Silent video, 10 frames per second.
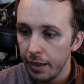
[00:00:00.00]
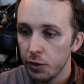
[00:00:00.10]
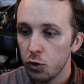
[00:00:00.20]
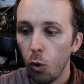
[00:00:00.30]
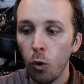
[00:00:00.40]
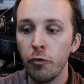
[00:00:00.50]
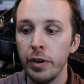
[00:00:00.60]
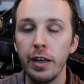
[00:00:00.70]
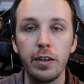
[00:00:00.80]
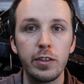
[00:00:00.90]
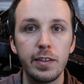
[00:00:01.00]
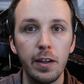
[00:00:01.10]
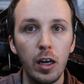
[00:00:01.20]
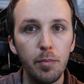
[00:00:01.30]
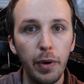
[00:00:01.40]
is all uh,
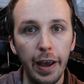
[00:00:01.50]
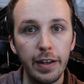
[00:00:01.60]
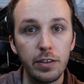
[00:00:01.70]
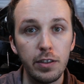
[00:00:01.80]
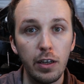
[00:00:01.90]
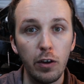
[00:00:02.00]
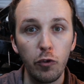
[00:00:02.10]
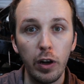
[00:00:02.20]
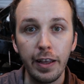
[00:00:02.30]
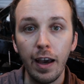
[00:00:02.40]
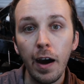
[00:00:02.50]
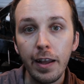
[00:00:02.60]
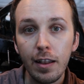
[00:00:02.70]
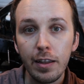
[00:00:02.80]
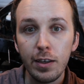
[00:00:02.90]
set up and uh, running
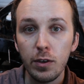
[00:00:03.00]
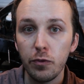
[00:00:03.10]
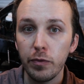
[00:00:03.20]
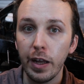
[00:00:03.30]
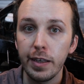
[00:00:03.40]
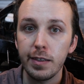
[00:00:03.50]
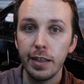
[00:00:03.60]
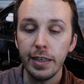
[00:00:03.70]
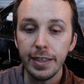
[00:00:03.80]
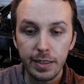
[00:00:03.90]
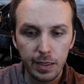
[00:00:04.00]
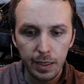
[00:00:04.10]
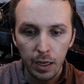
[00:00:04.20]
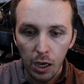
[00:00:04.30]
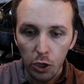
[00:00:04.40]
idly, nice and easy,